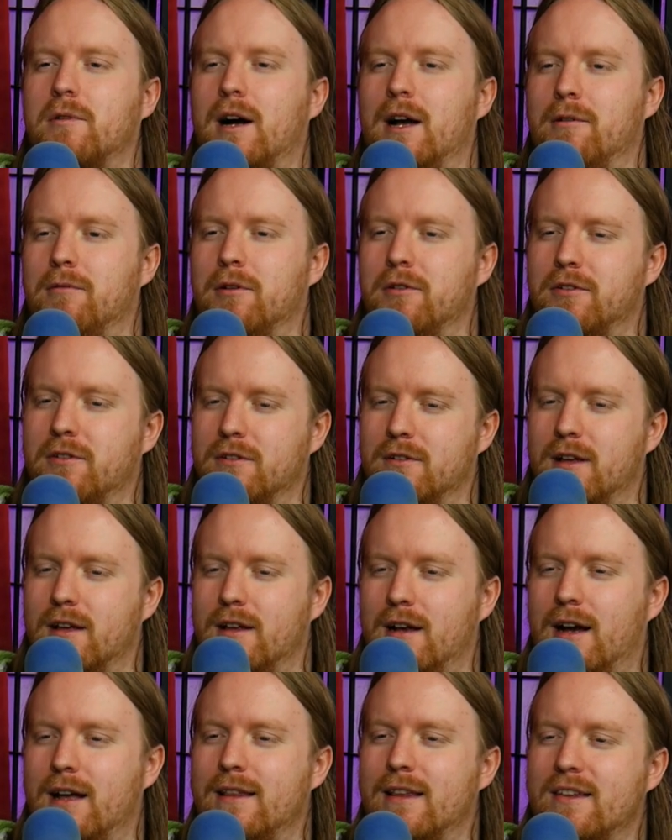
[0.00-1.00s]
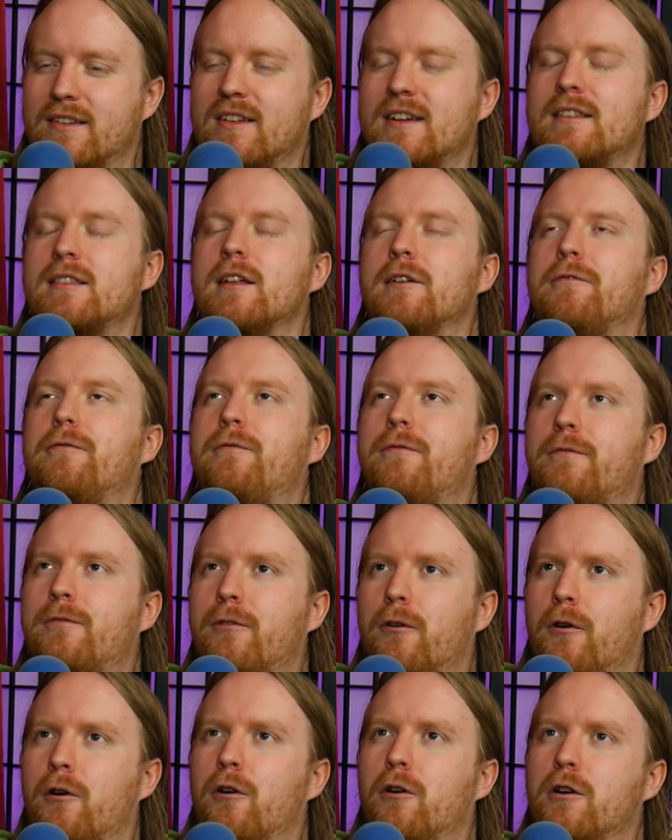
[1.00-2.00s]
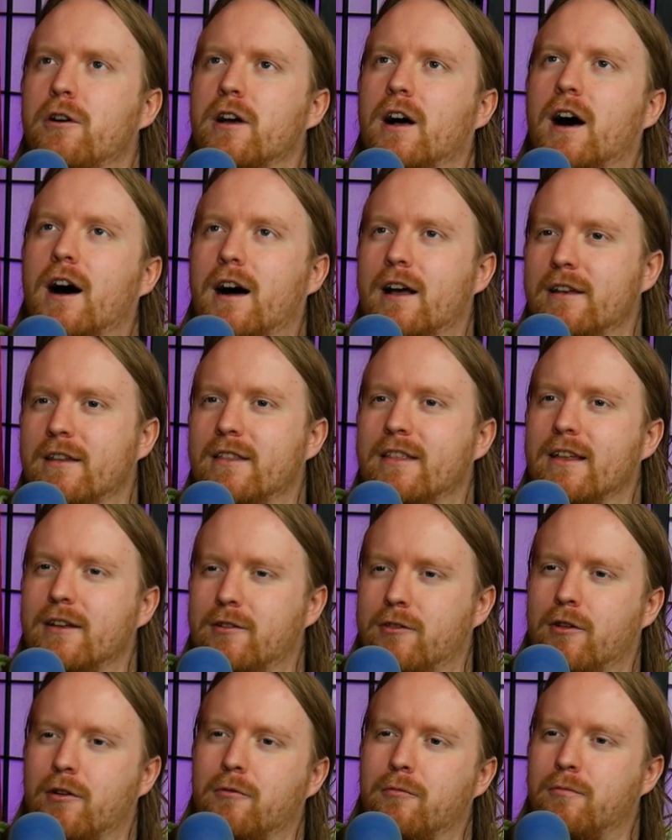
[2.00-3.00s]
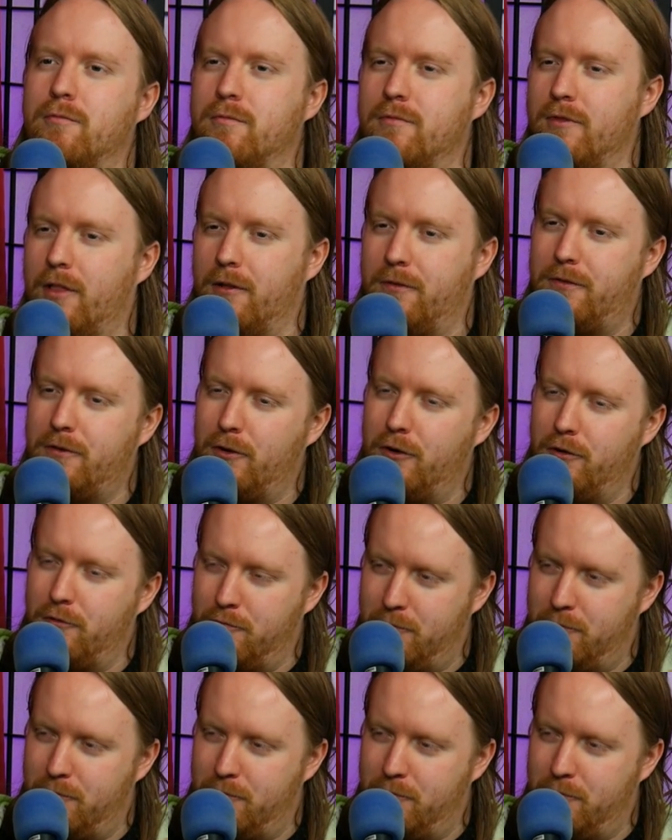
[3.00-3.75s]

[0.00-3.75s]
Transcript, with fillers: why I want to. Uh, that's like the third un the the, the third